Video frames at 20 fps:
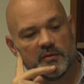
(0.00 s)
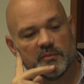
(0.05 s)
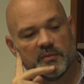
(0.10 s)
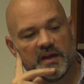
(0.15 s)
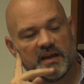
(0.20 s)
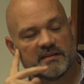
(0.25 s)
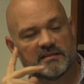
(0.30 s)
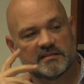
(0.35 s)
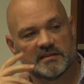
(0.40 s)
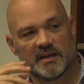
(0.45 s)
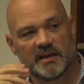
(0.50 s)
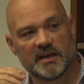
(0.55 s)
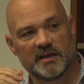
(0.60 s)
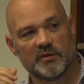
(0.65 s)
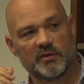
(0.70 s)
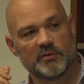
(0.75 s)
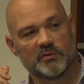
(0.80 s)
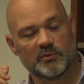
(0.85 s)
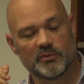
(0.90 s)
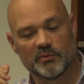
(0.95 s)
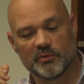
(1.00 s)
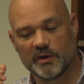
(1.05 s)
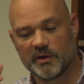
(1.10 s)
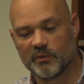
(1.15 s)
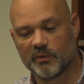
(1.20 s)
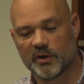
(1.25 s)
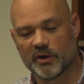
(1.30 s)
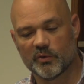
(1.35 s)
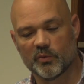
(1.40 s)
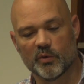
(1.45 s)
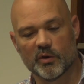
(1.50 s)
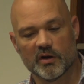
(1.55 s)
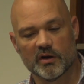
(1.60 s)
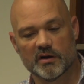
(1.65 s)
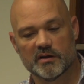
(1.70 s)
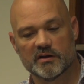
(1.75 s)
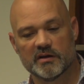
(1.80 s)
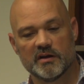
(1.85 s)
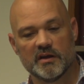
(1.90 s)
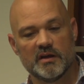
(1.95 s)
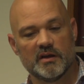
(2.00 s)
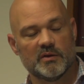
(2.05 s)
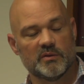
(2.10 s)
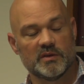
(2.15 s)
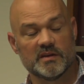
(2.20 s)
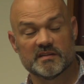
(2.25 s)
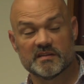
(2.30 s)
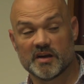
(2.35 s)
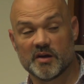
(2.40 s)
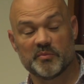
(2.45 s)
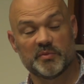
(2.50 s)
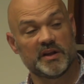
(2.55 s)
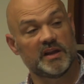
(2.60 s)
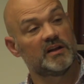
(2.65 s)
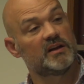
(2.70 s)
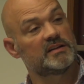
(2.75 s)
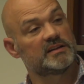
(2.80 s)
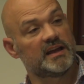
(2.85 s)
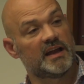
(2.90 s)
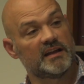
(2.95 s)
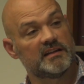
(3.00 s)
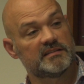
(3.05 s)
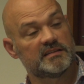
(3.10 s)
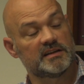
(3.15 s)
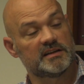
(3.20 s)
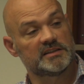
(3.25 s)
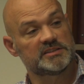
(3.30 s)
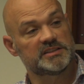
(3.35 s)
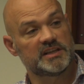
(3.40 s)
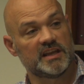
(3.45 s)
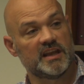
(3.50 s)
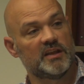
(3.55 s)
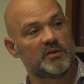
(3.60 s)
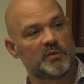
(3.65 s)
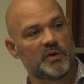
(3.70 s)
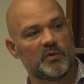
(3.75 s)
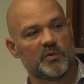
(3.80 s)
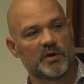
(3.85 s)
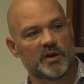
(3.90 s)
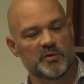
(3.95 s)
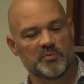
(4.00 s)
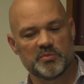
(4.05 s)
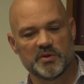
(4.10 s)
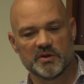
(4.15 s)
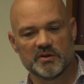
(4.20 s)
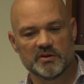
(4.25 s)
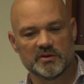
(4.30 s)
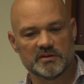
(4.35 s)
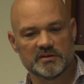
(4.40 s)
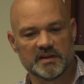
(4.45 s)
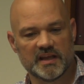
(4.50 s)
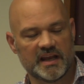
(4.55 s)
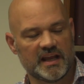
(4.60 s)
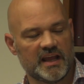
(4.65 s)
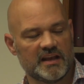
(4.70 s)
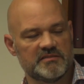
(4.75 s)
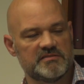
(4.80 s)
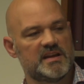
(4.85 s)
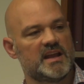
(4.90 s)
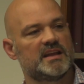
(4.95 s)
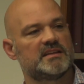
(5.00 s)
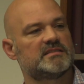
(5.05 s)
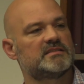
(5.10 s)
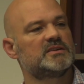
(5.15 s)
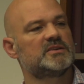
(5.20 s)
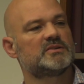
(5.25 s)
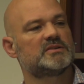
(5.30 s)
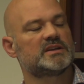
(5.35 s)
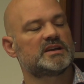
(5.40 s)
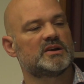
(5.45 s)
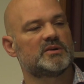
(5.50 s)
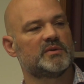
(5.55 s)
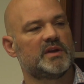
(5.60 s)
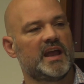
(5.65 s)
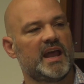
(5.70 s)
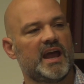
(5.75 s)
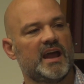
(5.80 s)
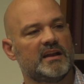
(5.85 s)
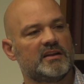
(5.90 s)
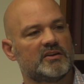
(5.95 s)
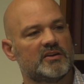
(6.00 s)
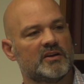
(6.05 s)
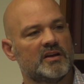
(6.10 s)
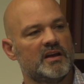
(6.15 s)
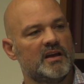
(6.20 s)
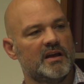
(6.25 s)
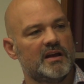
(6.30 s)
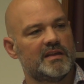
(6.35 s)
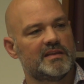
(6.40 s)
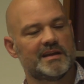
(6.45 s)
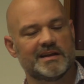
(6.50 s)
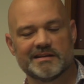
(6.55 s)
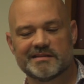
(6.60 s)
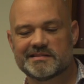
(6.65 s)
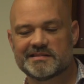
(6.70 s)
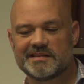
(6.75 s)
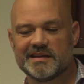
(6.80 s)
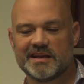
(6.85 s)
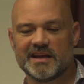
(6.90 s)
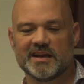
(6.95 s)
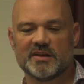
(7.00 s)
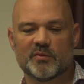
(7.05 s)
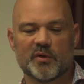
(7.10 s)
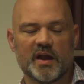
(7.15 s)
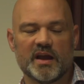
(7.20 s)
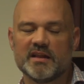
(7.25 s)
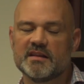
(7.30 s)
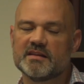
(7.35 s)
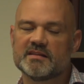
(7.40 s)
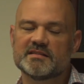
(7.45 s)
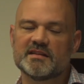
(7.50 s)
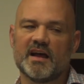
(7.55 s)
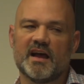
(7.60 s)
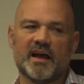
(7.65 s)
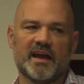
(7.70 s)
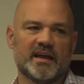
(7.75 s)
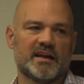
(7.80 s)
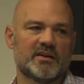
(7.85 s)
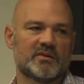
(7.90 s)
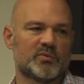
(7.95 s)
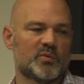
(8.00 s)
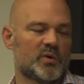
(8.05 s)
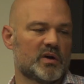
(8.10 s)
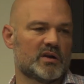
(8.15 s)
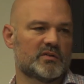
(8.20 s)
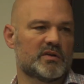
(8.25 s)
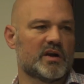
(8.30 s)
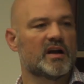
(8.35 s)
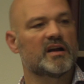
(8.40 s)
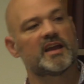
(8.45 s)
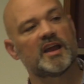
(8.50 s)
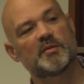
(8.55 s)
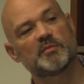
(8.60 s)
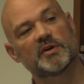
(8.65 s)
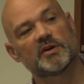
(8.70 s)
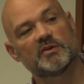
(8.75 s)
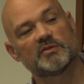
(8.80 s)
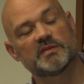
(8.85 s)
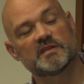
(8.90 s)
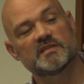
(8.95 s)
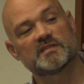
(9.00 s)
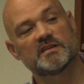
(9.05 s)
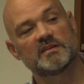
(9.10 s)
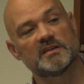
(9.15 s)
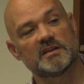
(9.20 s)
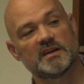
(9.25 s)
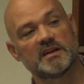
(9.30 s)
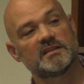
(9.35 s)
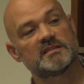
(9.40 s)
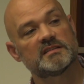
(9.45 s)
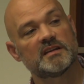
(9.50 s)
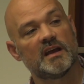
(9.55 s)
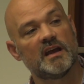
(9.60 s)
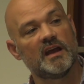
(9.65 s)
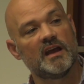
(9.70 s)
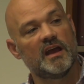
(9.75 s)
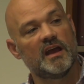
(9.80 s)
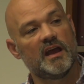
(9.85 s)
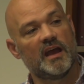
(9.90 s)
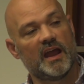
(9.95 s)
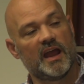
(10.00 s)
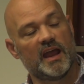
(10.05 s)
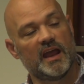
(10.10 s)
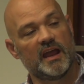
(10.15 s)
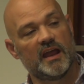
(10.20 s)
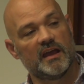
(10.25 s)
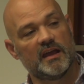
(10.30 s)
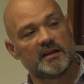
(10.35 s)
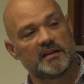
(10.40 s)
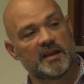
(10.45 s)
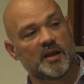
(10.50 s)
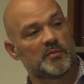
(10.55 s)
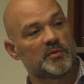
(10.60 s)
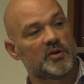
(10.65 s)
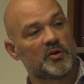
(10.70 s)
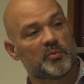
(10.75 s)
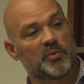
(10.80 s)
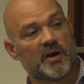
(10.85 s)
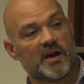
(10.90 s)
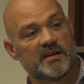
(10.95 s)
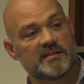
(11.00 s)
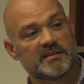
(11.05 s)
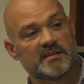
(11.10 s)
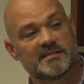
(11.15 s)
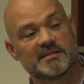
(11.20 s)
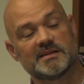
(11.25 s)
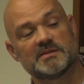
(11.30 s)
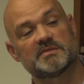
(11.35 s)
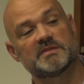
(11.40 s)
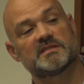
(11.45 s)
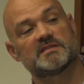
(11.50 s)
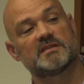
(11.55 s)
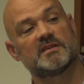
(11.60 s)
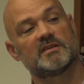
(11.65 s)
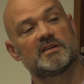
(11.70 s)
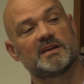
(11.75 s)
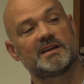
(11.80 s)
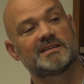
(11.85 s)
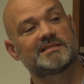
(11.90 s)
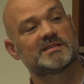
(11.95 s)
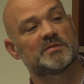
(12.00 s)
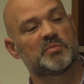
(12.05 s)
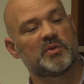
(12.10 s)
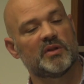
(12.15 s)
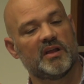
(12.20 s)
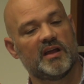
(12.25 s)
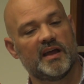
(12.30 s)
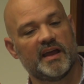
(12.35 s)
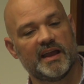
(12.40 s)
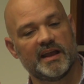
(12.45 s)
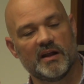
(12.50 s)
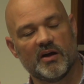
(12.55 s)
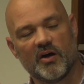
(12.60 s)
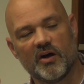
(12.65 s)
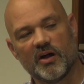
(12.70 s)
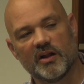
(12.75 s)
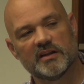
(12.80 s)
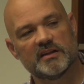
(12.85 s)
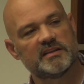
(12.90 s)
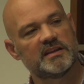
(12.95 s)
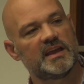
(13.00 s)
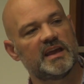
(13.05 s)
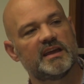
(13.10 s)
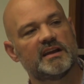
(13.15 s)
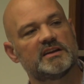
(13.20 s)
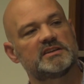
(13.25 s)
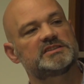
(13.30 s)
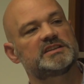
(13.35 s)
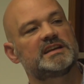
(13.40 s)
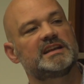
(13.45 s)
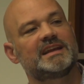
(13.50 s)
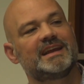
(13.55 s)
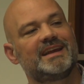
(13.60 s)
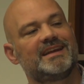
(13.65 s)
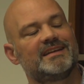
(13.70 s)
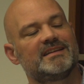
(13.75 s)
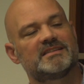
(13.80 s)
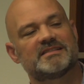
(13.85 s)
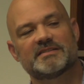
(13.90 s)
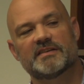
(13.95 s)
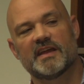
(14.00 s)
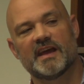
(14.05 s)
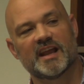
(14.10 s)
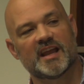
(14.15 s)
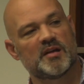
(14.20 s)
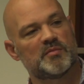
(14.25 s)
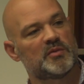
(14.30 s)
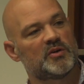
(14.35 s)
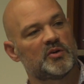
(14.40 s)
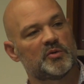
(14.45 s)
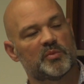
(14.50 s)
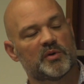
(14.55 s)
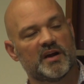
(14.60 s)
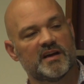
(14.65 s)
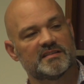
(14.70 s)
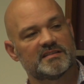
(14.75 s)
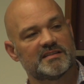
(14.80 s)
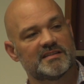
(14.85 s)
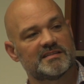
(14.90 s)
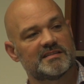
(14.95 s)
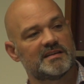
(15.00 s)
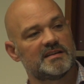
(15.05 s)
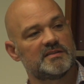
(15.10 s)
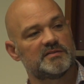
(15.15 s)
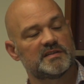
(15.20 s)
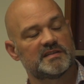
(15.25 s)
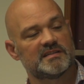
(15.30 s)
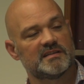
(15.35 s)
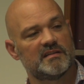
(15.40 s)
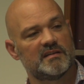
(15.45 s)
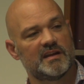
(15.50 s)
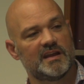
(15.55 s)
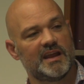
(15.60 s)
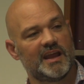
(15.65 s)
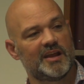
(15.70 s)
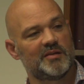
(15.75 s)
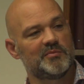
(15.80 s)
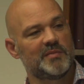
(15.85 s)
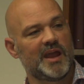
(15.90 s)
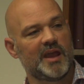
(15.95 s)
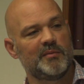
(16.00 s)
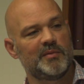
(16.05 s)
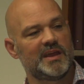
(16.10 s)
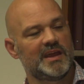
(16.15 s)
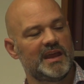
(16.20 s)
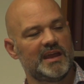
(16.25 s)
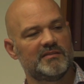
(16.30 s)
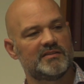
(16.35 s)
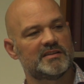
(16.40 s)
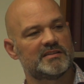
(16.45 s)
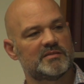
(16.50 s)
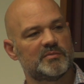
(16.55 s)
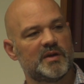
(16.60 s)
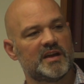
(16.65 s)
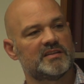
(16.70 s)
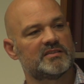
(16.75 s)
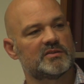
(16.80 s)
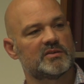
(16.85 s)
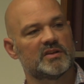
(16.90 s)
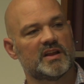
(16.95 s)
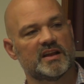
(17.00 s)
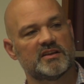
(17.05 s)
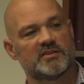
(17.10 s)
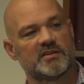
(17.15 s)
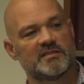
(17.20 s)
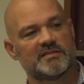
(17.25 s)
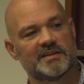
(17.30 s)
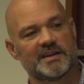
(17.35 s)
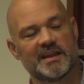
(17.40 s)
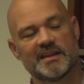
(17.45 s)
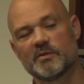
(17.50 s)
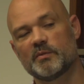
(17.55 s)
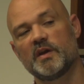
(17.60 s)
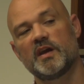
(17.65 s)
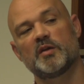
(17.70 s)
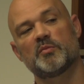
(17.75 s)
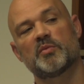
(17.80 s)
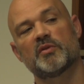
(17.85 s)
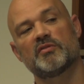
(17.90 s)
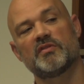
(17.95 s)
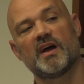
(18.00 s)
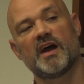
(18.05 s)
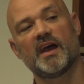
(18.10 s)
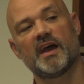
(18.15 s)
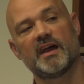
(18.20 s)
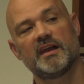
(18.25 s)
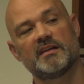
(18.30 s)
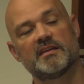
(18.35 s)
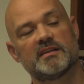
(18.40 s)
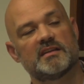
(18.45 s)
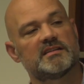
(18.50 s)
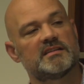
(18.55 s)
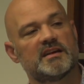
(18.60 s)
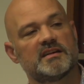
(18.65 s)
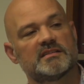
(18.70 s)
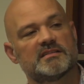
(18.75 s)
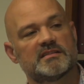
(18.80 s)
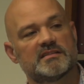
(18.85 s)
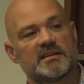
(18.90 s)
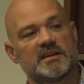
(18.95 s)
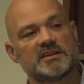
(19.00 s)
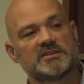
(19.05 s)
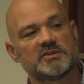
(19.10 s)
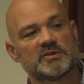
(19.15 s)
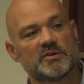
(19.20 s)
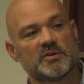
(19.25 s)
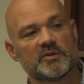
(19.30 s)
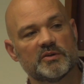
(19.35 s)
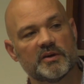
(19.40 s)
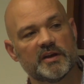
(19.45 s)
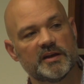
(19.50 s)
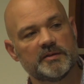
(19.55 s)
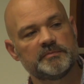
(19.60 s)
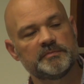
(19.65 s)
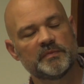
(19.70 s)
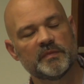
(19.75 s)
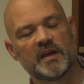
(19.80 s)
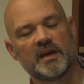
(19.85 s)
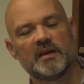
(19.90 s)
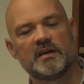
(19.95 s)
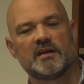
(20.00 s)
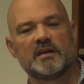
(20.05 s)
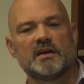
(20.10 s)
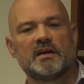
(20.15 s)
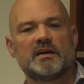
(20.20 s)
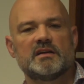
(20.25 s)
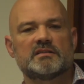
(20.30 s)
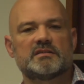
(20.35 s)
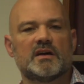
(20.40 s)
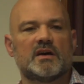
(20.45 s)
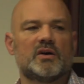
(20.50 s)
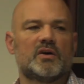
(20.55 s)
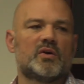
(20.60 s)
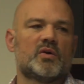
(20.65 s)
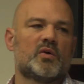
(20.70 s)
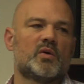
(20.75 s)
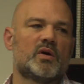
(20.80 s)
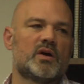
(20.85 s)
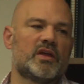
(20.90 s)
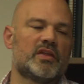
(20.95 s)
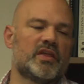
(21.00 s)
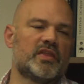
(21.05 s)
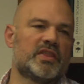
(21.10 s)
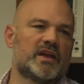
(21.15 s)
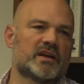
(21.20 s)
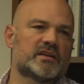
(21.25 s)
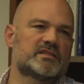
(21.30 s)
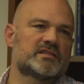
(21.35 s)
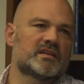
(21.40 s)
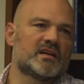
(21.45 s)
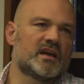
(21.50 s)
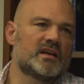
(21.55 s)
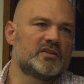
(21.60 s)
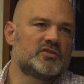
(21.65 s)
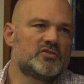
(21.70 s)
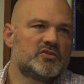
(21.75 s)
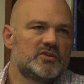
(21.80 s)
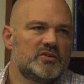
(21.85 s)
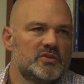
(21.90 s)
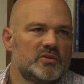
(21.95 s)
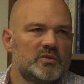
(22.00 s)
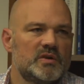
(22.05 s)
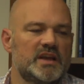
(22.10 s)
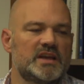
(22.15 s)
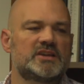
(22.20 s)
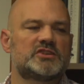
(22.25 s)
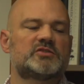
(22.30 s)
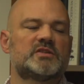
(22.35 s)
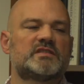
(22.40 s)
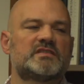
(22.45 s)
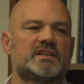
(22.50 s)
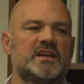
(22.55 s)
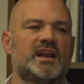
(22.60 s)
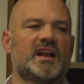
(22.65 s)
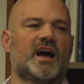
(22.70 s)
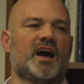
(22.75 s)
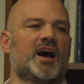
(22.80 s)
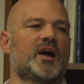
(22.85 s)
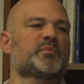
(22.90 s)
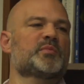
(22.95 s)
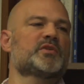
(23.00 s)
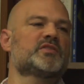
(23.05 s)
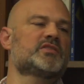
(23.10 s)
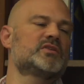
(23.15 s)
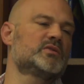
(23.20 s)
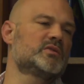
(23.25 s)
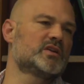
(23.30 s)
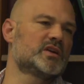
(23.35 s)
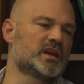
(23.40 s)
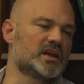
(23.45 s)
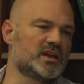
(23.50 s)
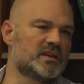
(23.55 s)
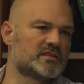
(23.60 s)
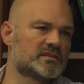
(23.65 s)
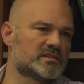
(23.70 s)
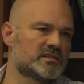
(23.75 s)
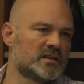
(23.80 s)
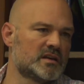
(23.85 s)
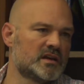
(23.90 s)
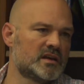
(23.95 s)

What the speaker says: has said we want to work with this company called X Energy, and we want to build an advanced nuclear reactor that is sitting right in the side of one of our chemical facilities and chemical processing facilities, supplying all of the energy needs for that chemical processing facility, and maybe even some extra electricity that we could provide to the Texas electrical grid. So there's new interesting opportunities